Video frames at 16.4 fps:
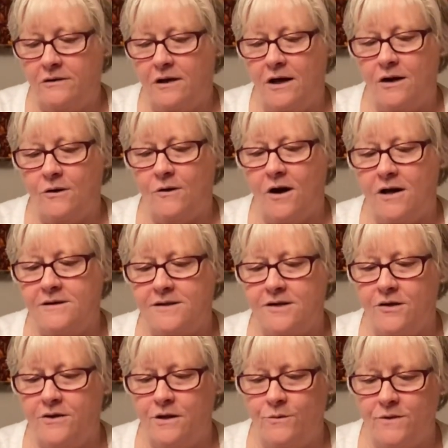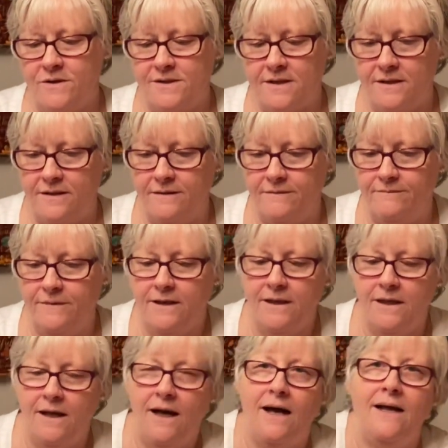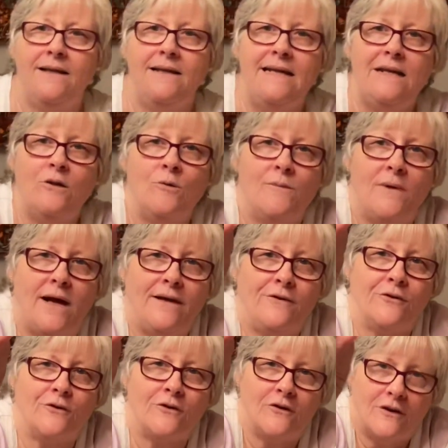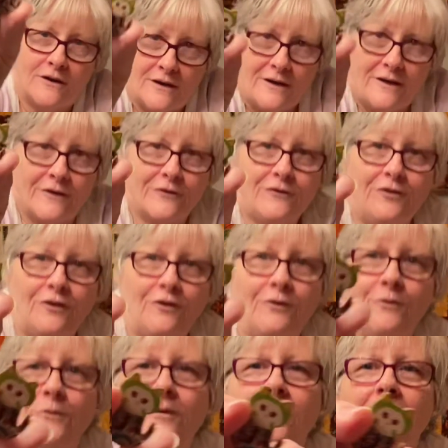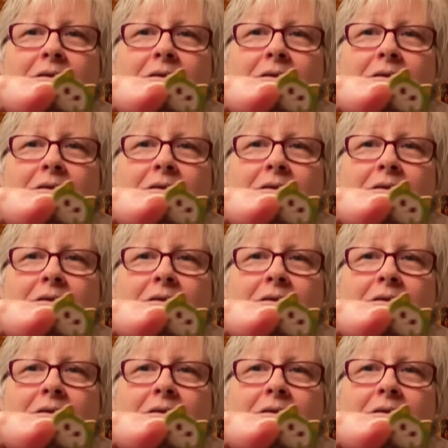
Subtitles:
Oh, also there was a needle minder on here too.